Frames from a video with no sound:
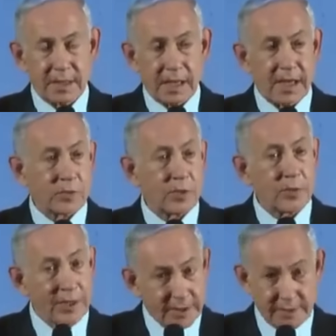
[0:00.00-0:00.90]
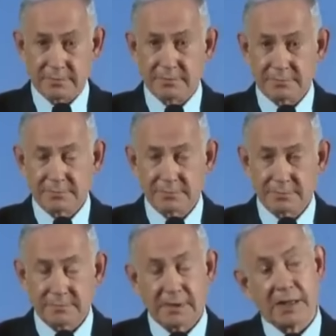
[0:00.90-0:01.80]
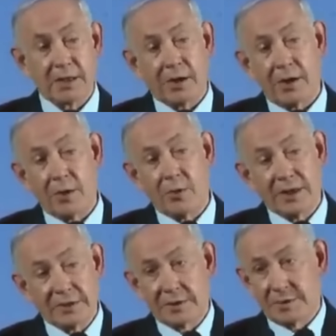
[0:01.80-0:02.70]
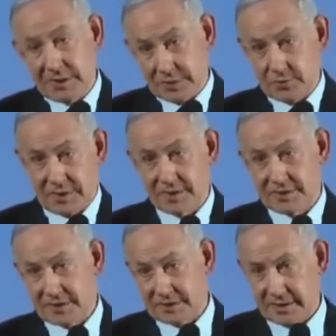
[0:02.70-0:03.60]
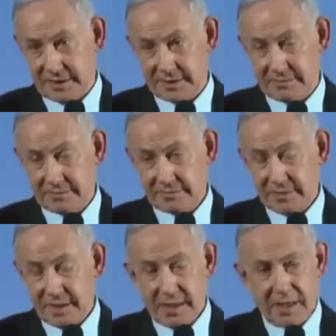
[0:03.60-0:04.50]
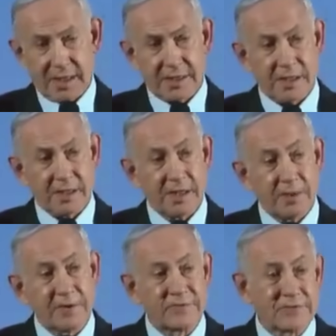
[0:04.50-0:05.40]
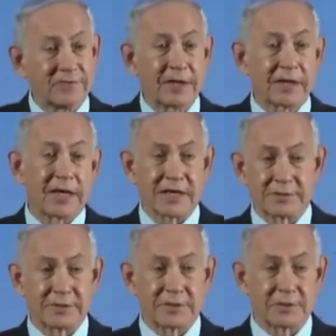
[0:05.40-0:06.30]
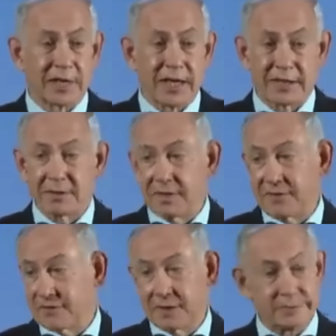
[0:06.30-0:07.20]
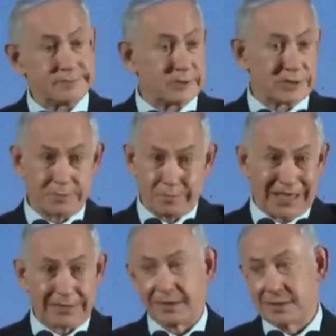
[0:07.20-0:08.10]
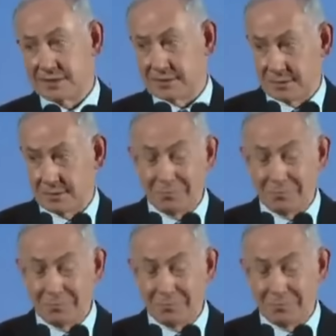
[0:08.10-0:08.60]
And we went in, and they all went to the beach within 6 days. And the number of civilian casualties we had in Rafah was practically zero,